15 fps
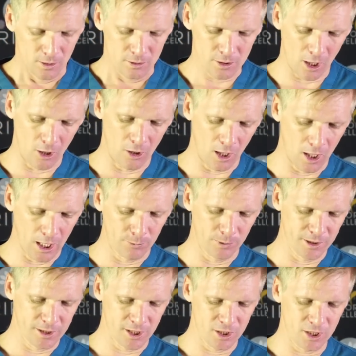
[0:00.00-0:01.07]
So I
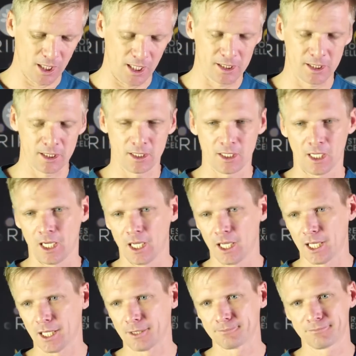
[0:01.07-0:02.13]
would suggest
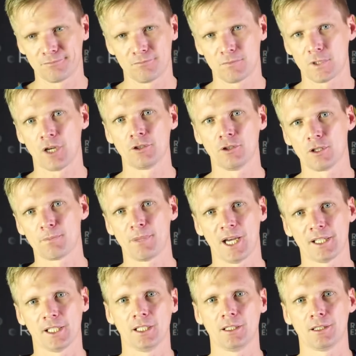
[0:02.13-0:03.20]
don't use
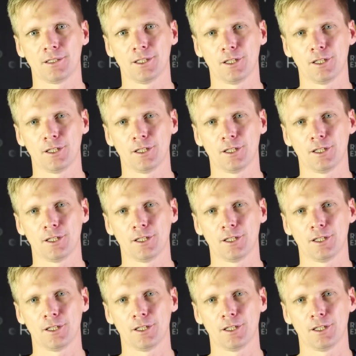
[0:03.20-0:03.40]
putty